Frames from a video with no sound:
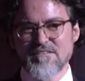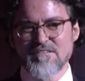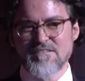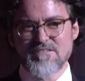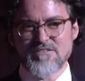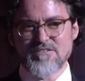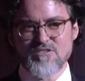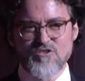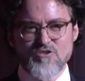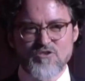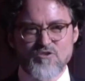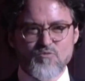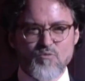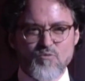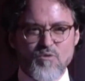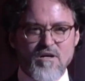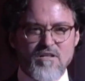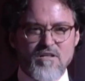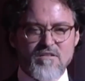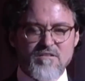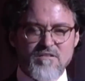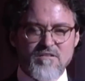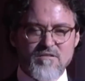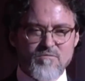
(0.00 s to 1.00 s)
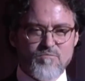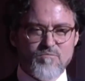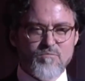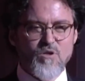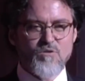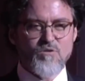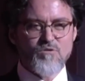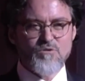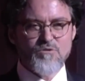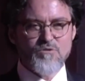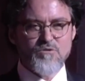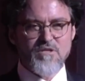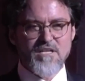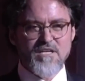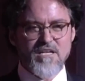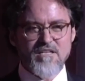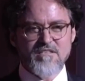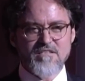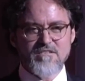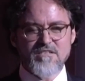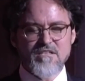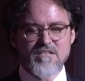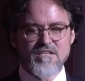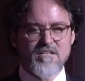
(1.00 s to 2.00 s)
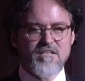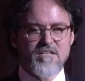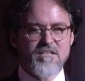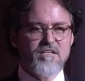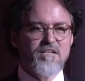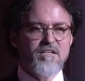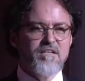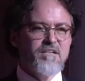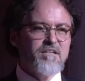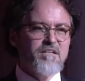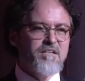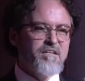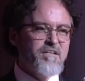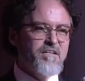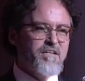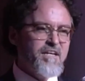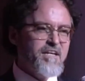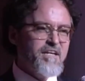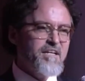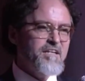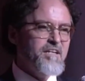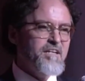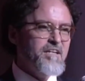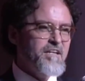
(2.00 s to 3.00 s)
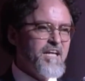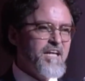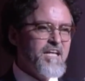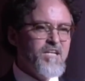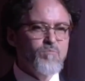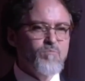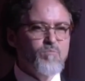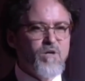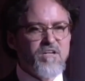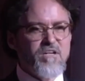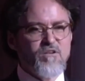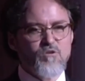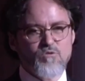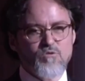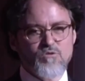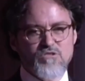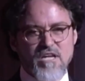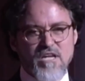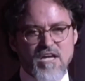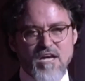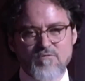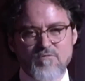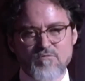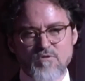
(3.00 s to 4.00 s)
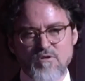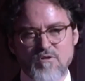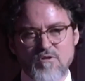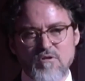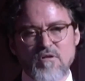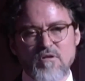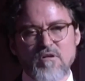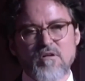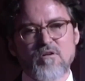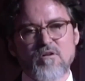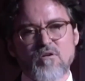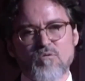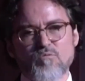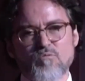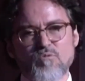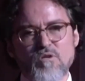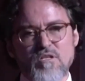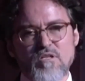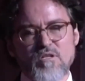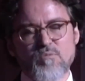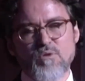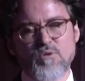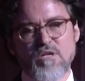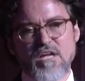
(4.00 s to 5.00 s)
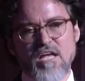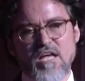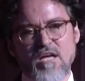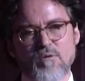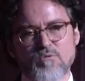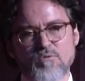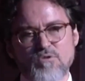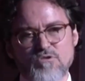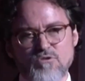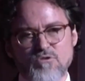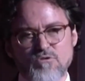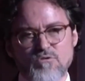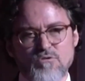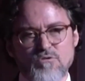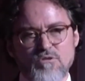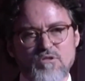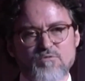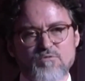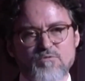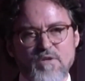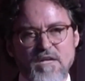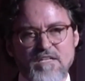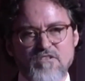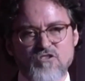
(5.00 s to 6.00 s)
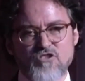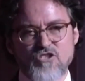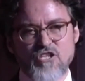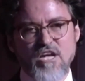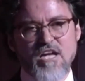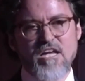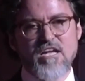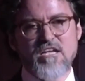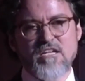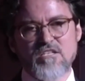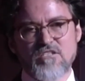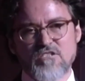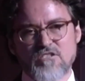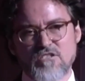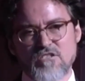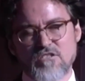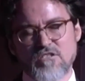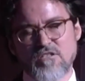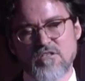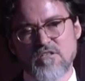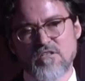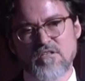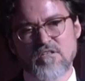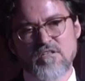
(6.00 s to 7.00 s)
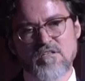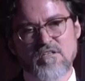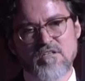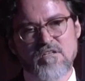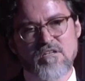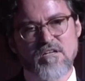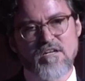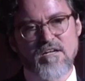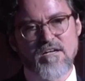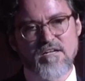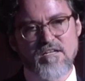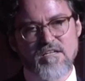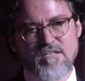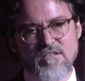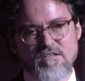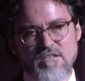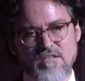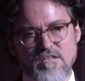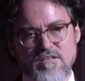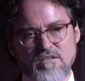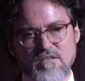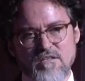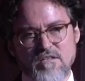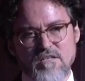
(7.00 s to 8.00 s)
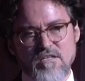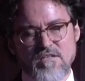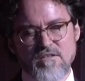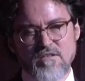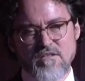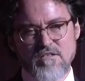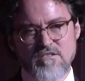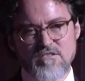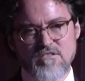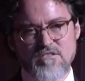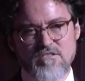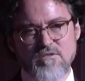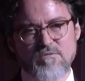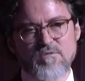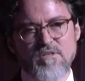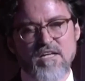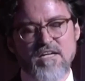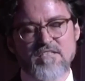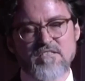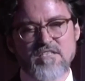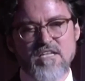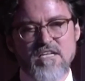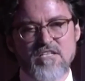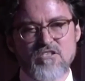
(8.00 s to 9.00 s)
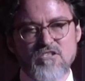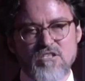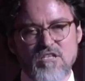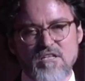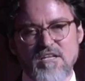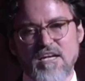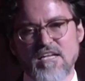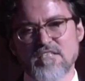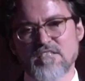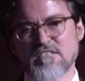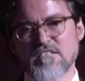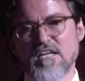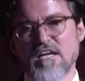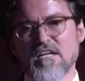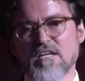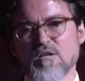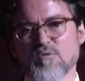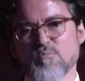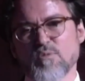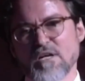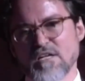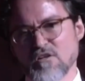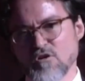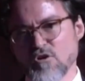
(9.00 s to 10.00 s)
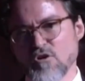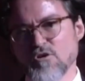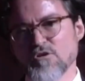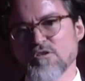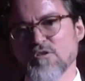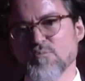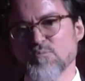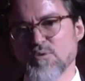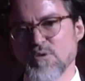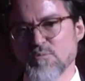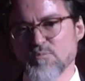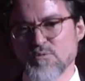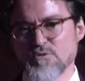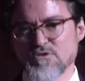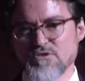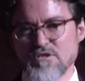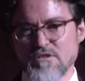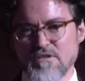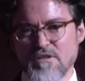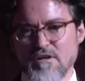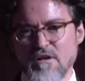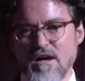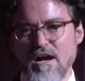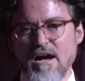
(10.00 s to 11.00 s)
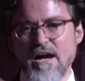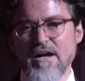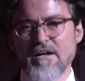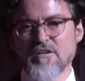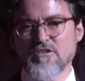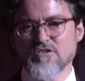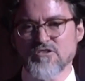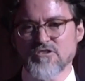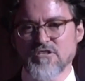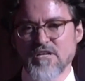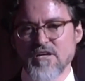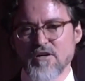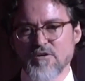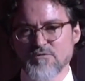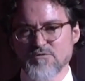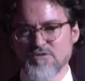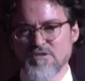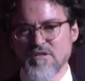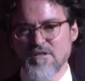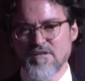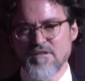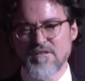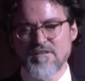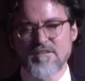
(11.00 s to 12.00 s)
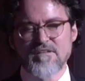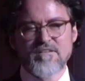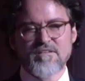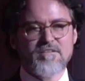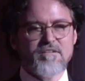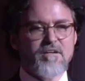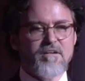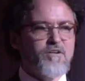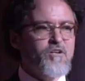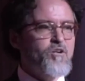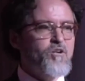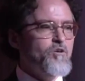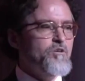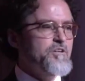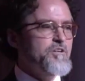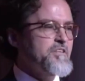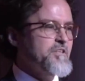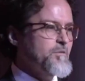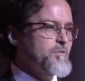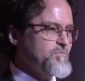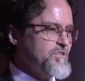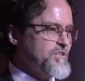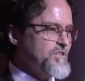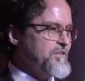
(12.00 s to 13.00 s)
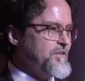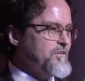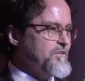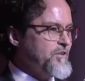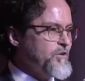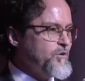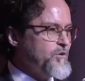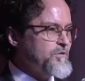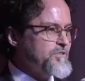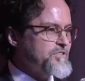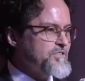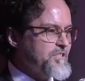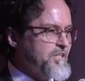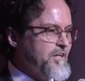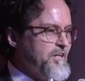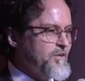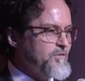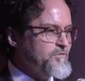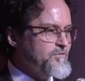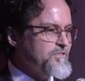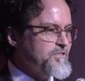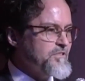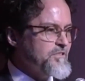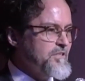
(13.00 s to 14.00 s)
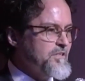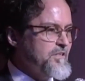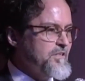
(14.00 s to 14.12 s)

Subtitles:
This is what Martin Luther King did, and anybody who's ever really been able to effect change in this civilization has done it by calling the people to their higher selves, not calling them to their lower selves,